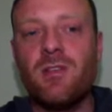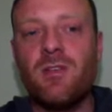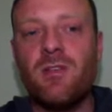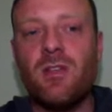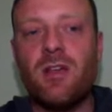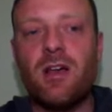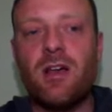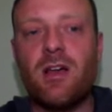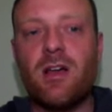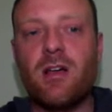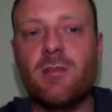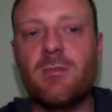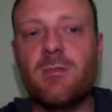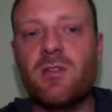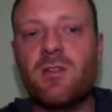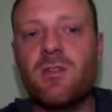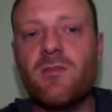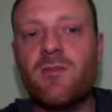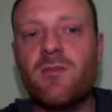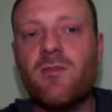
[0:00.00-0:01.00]
Uh,
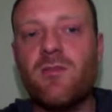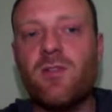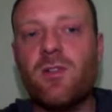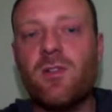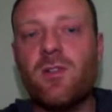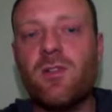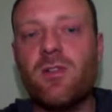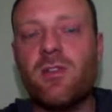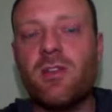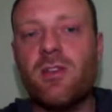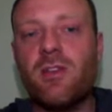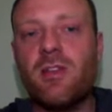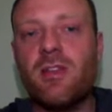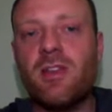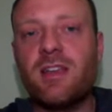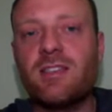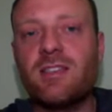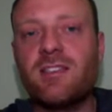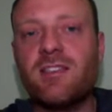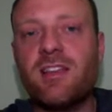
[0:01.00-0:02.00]
follow the
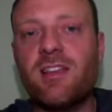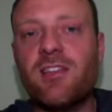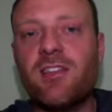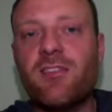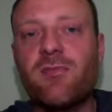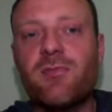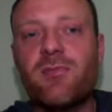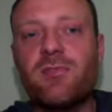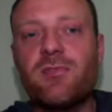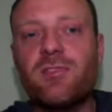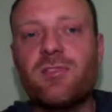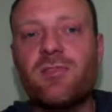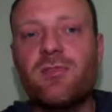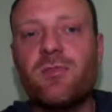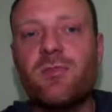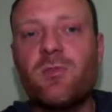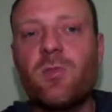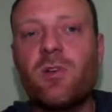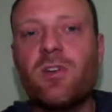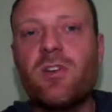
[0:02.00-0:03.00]
next link through to
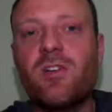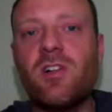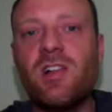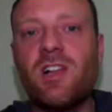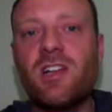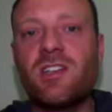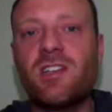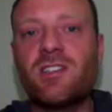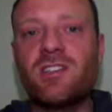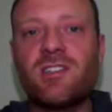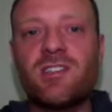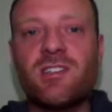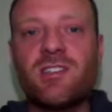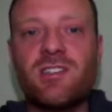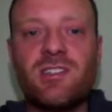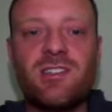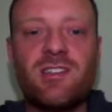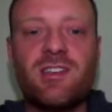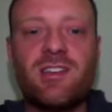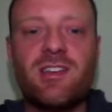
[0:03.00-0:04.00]
Word Collage.
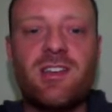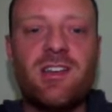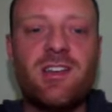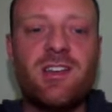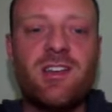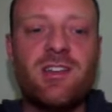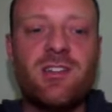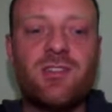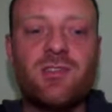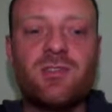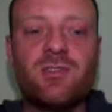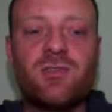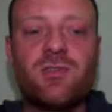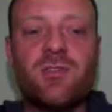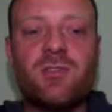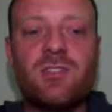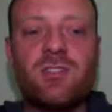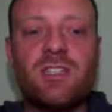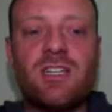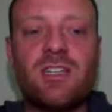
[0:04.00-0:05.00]

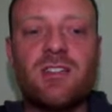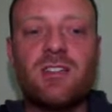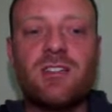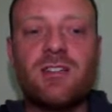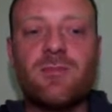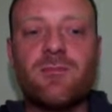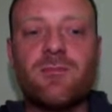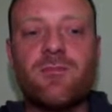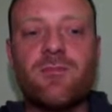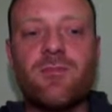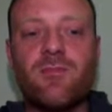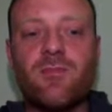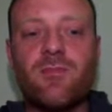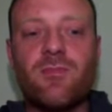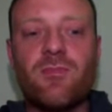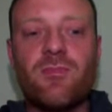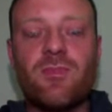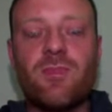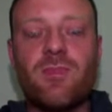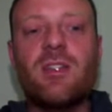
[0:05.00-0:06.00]
Scroll down,
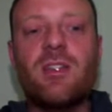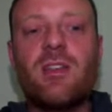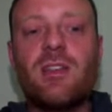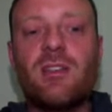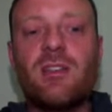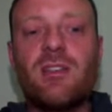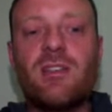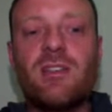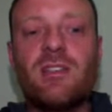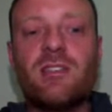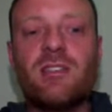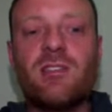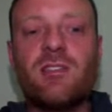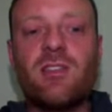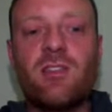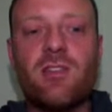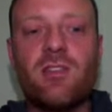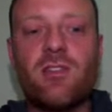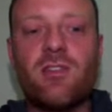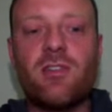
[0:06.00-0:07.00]
and here's
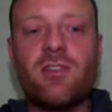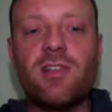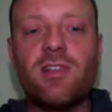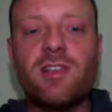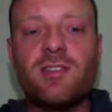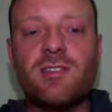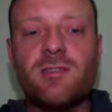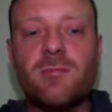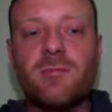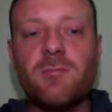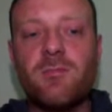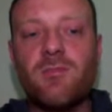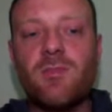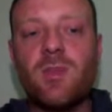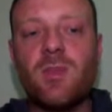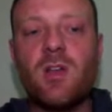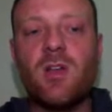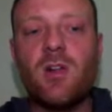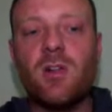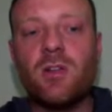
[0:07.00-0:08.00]
the third lesson,
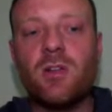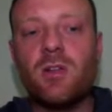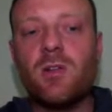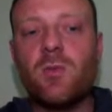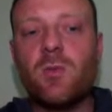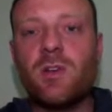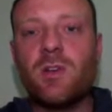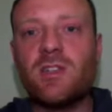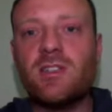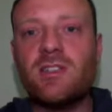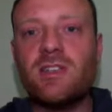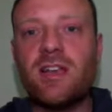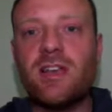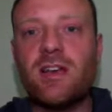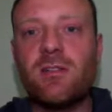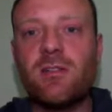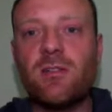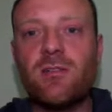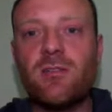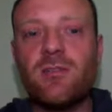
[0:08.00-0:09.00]
you'll want to
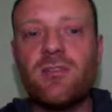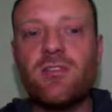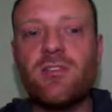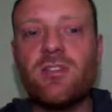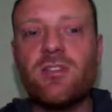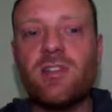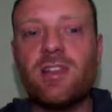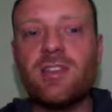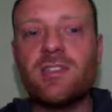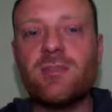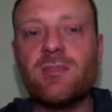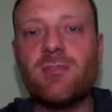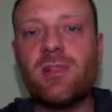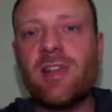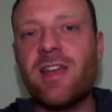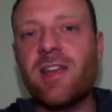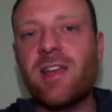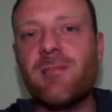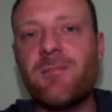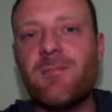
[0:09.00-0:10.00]
download the lesson
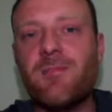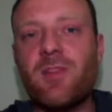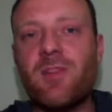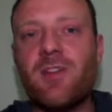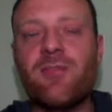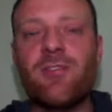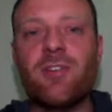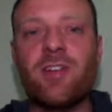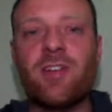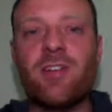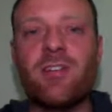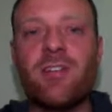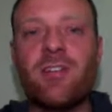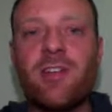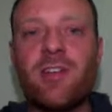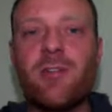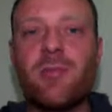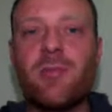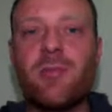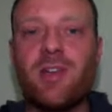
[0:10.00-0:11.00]
plan. I've already got that
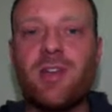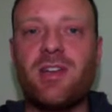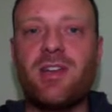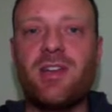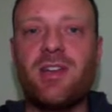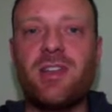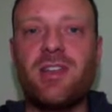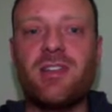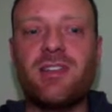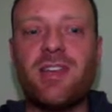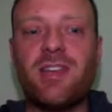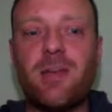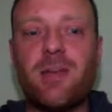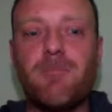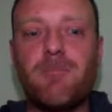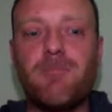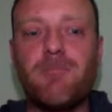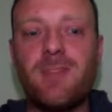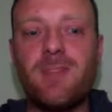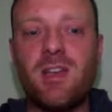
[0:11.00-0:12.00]
open in another tab.
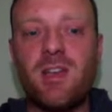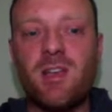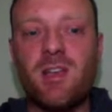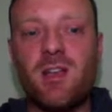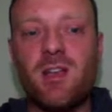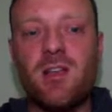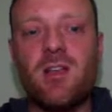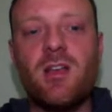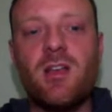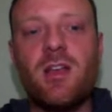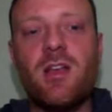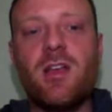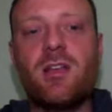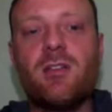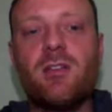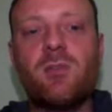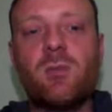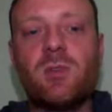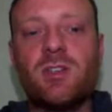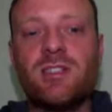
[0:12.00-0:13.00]
And
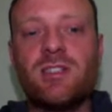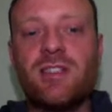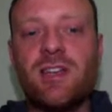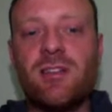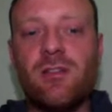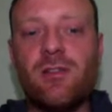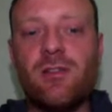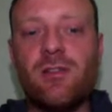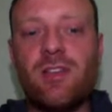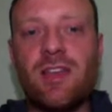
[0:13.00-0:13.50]
you'll want to download the